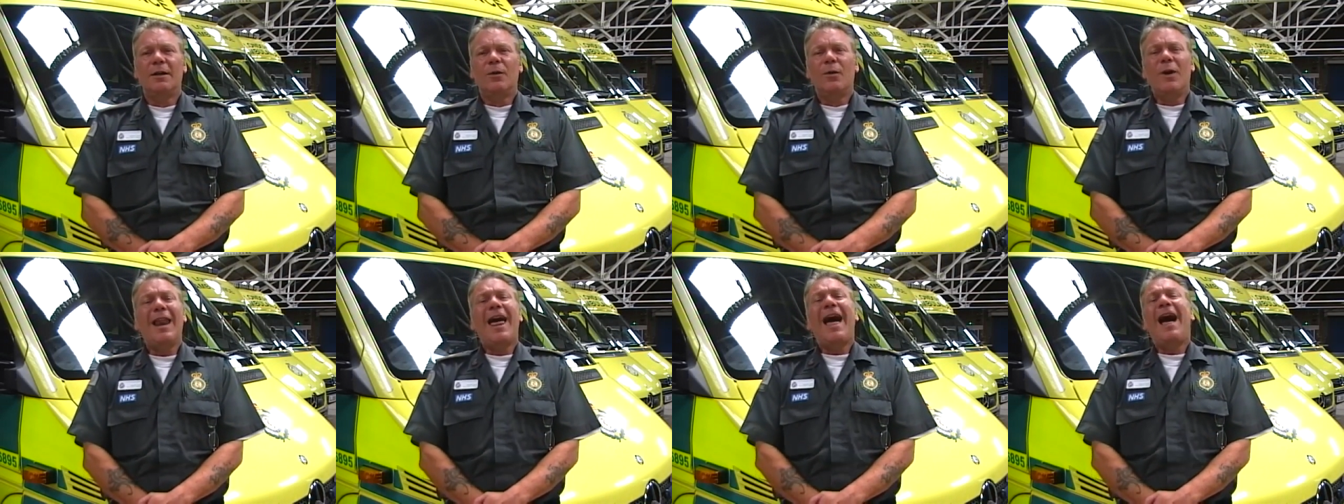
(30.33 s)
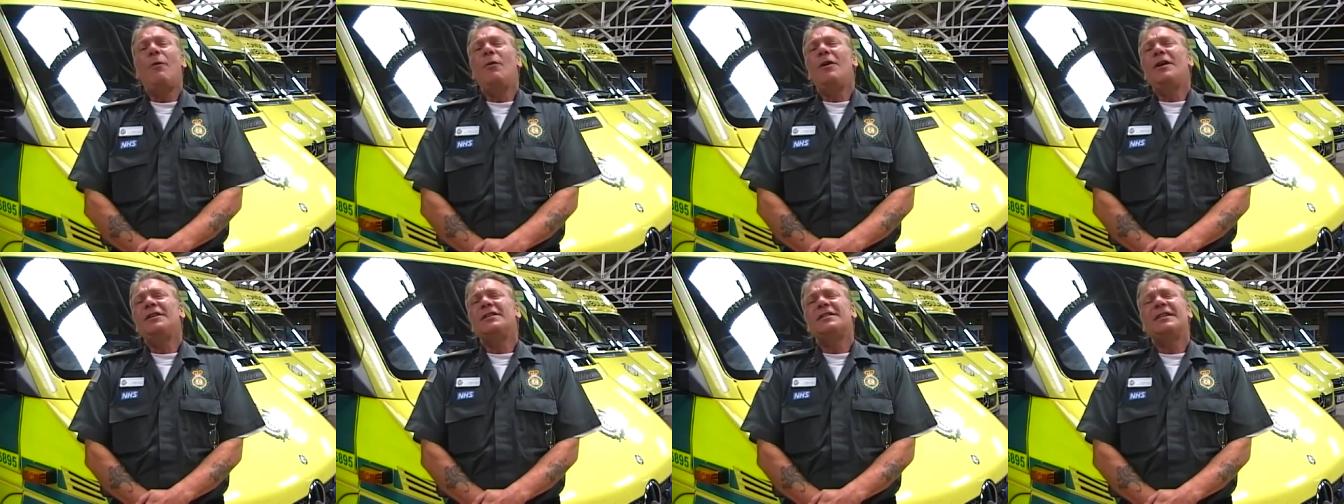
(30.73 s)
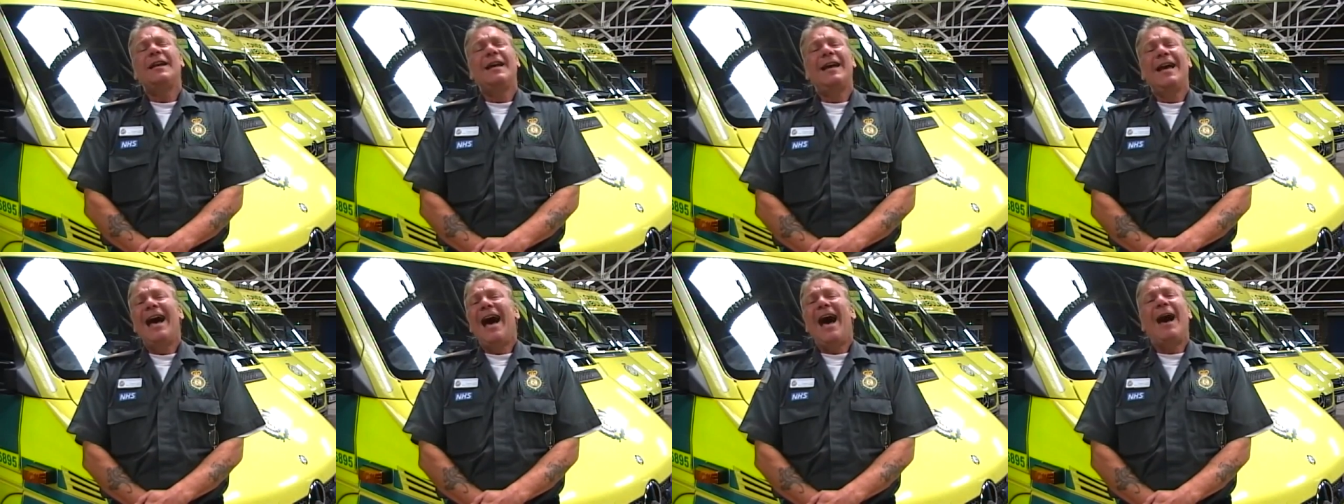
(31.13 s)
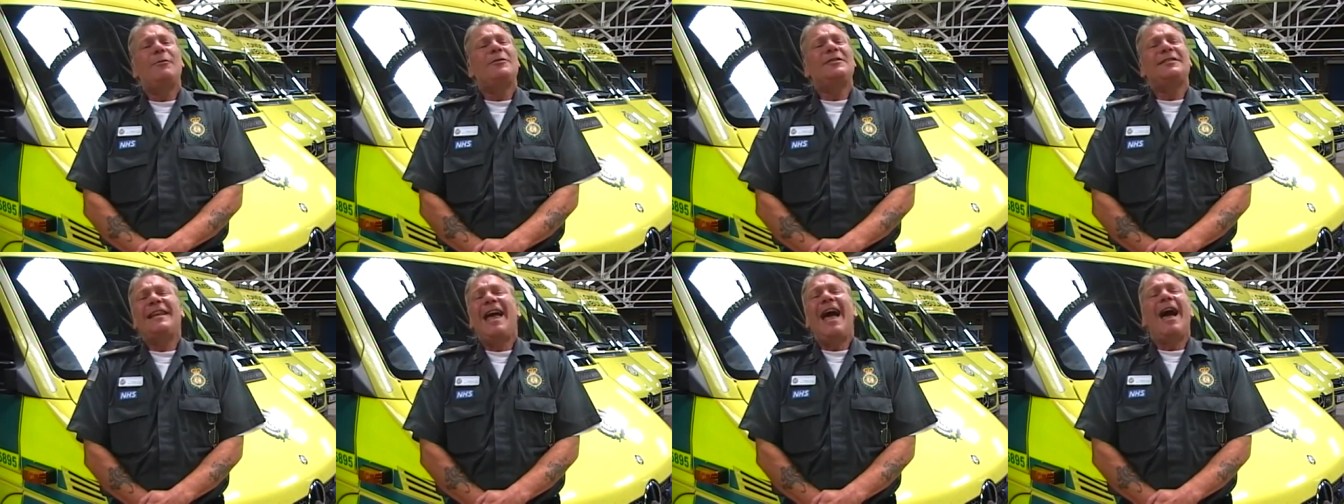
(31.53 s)
Well, I
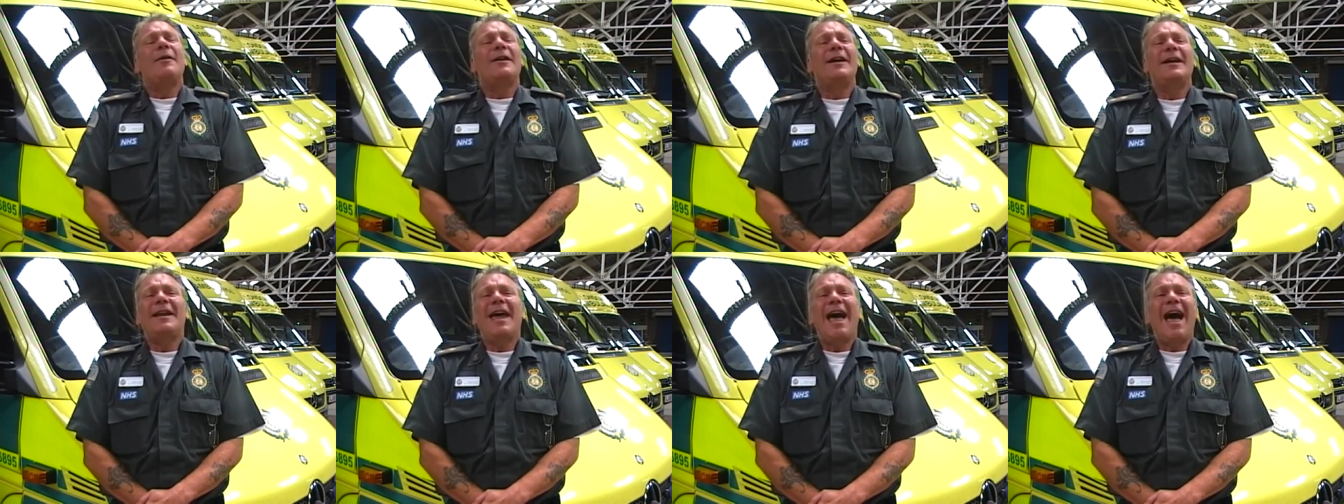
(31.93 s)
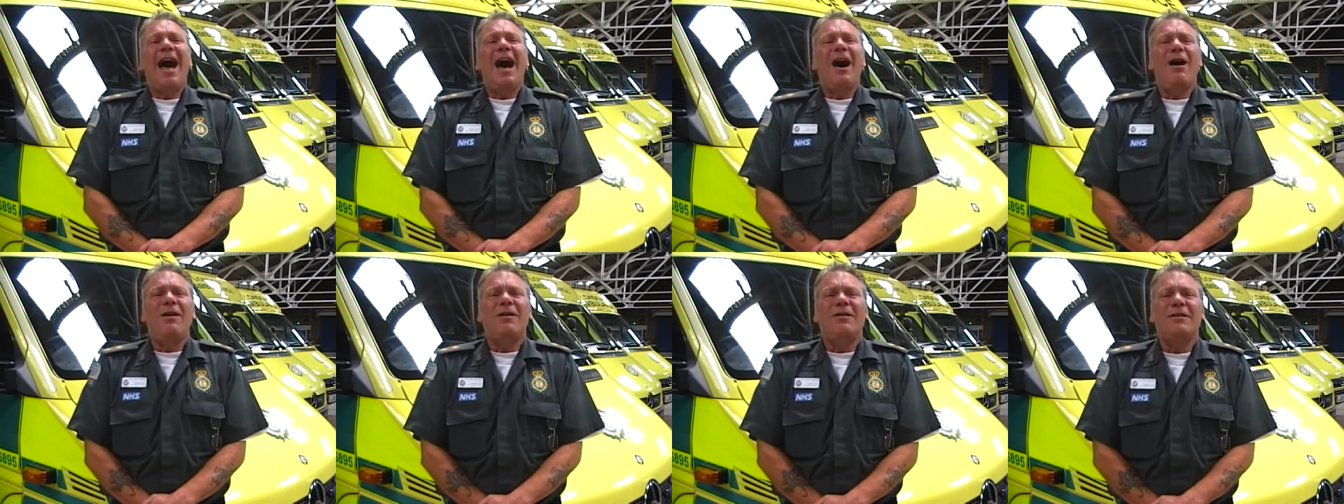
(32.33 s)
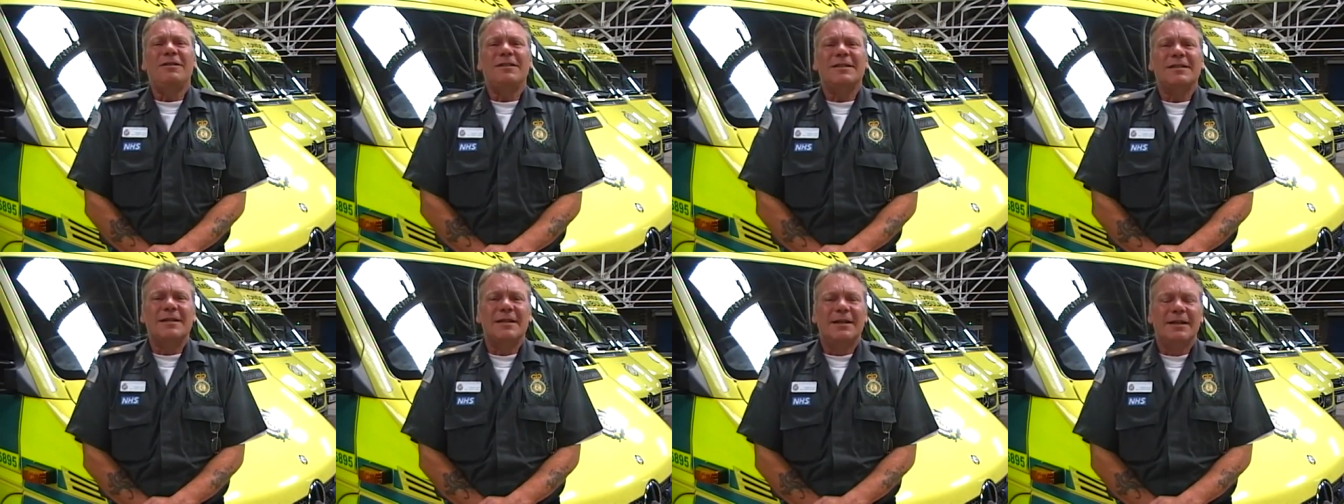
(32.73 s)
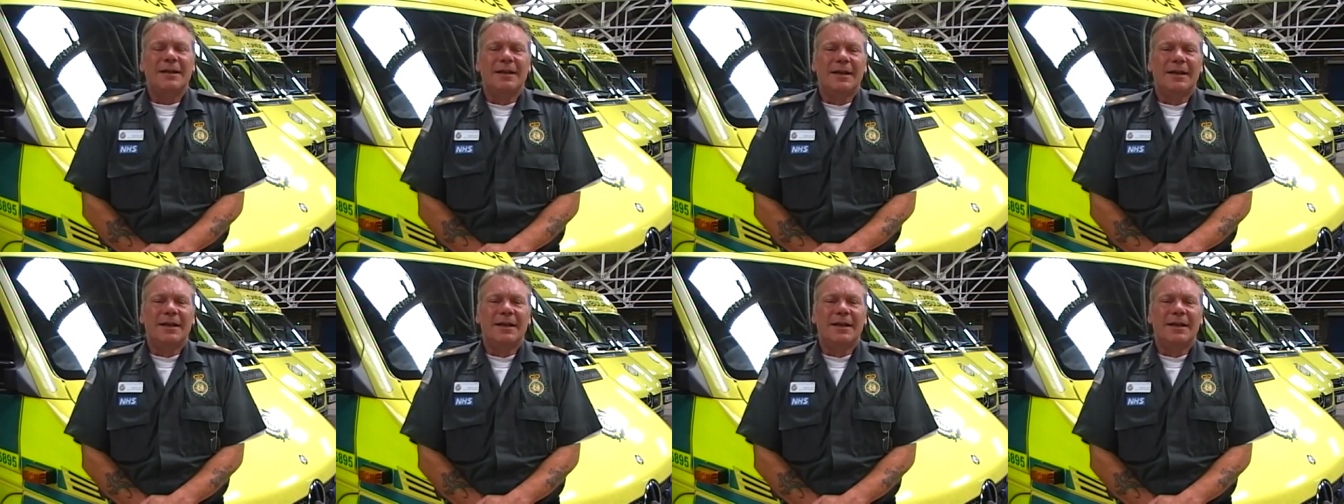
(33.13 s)
was down and out.